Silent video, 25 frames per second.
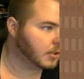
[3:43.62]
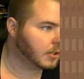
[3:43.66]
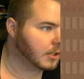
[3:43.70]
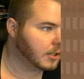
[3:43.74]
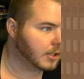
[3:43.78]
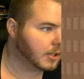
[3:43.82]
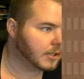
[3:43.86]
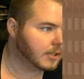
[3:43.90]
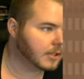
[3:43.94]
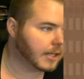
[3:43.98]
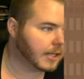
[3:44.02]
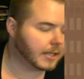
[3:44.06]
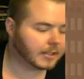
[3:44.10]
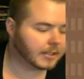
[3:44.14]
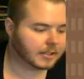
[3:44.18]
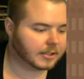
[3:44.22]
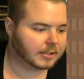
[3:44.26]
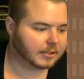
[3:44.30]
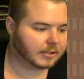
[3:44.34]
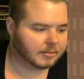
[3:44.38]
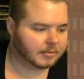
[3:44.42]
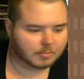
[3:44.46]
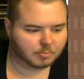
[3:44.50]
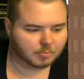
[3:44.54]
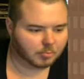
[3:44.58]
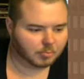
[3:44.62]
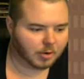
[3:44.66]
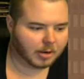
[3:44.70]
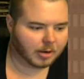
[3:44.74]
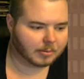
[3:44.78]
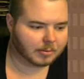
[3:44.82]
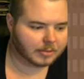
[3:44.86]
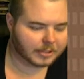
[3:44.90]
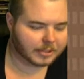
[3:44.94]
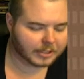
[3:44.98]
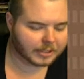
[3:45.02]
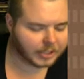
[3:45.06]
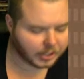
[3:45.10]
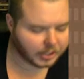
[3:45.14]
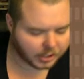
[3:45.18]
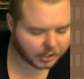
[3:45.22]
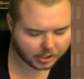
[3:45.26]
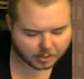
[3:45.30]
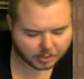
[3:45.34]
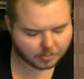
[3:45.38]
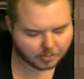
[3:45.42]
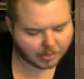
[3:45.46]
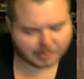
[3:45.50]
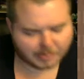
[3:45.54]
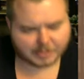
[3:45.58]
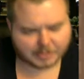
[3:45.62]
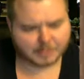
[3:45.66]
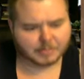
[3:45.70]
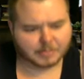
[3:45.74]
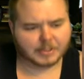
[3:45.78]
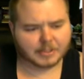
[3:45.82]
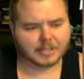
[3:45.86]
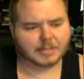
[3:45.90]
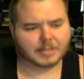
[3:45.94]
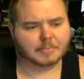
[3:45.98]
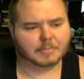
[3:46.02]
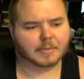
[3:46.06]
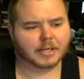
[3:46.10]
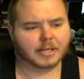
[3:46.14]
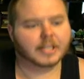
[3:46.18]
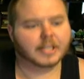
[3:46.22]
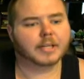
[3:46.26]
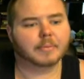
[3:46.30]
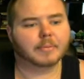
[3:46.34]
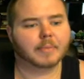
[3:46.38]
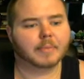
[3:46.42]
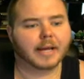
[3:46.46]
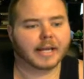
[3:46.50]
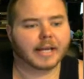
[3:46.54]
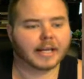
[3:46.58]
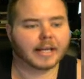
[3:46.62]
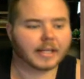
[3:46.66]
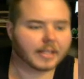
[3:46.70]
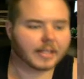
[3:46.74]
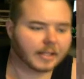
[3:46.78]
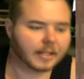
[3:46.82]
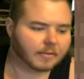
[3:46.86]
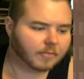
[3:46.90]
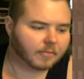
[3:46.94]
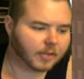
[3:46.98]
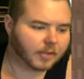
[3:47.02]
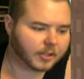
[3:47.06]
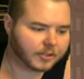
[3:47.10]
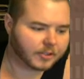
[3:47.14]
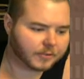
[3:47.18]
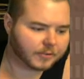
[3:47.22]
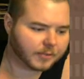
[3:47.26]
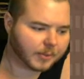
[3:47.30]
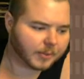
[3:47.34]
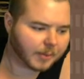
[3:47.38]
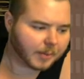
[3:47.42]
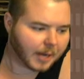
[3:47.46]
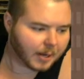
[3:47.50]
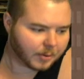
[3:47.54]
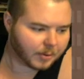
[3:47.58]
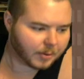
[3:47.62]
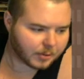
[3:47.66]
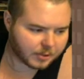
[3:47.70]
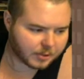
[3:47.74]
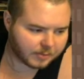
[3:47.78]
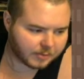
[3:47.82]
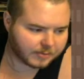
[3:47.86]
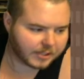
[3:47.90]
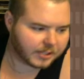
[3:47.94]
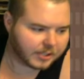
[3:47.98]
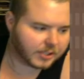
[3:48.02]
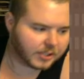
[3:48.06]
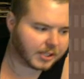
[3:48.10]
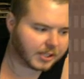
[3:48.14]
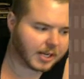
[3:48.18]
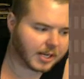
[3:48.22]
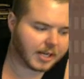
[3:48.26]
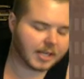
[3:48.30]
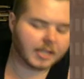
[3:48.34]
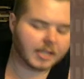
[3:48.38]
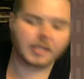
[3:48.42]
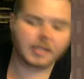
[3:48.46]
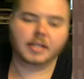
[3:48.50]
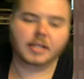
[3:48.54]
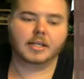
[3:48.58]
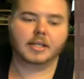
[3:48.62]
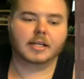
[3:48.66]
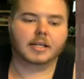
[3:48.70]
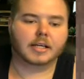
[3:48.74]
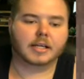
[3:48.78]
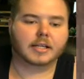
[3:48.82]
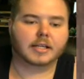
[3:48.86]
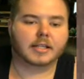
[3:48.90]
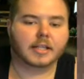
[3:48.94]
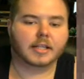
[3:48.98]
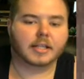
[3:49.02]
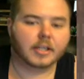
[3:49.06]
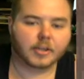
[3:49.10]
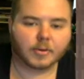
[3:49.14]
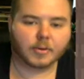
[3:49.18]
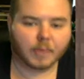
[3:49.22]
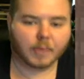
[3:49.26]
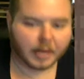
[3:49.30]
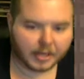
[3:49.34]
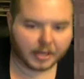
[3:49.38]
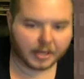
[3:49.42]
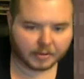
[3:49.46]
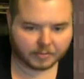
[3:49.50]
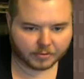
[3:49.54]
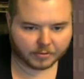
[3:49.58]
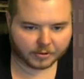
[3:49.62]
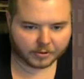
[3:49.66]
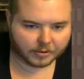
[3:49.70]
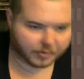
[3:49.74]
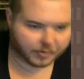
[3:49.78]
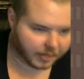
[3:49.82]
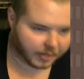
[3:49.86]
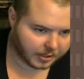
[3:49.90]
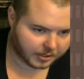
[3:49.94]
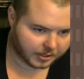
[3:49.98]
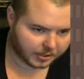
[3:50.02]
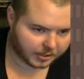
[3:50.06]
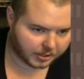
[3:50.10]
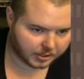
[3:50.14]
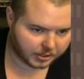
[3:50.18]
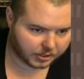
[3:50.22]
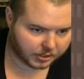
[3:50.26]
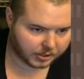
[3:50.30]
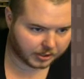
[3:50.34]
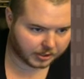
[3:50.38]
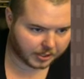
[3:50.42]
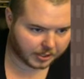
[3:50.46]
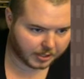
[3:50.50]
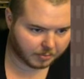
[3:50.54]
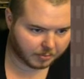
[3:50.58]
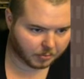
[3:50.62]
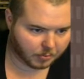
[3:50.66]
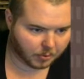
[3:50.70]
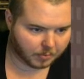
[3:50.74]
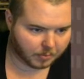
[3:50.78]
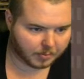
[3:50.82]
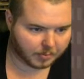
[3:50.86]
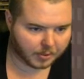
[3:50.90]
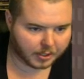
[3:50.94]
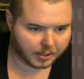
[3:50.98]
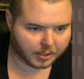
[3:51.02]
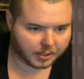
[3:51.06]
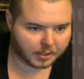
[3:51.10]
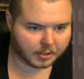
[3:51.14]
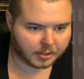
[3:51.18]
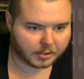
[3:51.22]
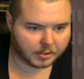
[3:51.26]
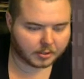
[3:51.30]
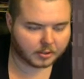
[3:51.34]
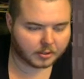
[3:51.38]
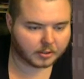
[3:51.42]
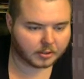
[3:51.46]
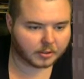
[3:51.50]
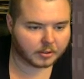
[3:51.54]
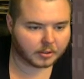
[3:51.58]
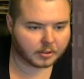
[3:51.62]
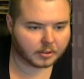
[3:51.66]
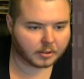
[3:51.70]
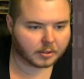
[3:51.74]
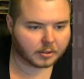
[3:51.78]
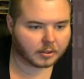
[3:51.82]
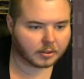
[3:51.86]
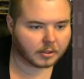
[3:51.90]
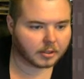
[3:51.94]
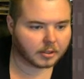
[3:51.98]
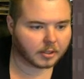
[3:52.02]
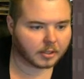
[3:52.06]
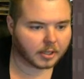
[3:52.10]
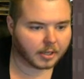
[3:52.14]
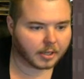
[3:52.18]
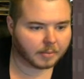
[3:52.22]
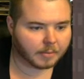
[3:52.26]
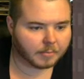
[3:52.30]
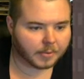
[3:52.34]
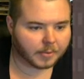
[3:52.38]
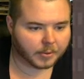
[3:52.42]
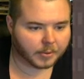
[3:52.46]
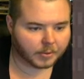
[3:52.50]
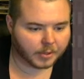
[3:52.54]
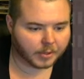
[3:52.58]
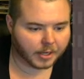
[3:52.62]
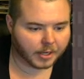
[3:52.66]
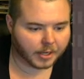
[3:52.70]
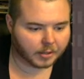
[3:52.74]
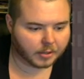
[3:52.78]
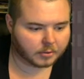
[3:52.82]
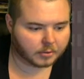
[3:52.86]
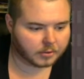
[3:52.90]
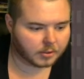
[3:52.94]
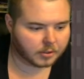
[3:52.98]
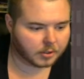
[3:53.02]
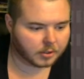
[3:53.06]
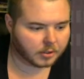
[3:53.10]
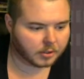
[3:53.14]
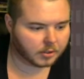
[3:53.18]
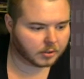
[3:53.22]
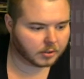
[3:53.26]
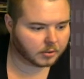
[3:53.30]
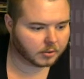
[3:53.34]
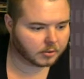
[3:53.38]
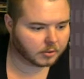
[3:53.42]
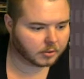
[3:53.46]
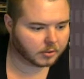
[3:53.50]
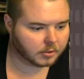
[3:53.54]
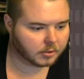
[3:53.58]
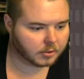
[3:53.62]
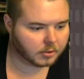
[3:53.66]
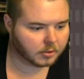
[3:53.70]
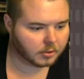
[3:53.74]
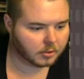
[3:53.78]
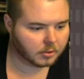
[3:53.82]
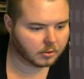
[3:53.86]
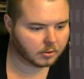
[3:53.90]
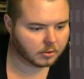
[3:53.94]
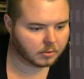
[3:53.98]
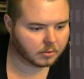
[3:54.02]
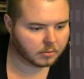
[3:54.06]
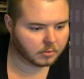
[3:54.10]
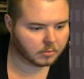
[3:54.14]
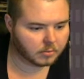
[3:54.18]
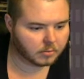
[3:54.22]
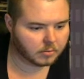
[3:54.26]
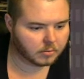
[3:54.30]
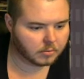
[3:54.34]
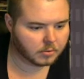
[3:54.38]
Takes probably, you can probably spend the money you make in the first few hours of each day, and then you're waiting for the rest to just get more money and build out. So